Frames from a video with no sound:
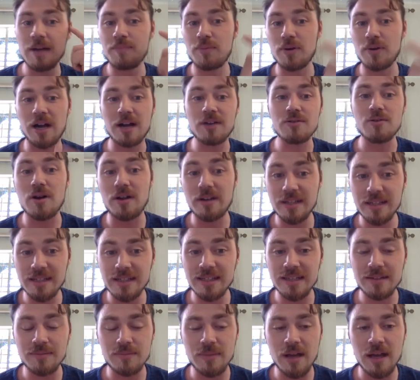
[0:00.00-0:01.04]

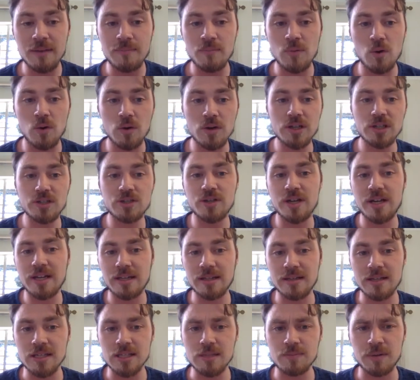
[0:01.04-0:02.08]
ironically, I'm
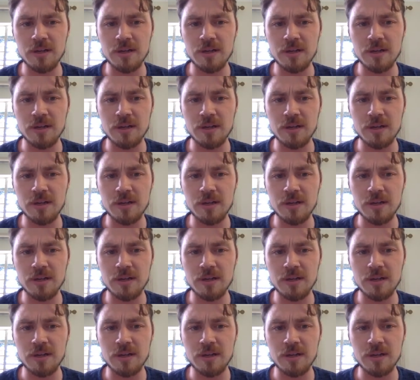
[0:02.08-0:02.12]
orchestrating this,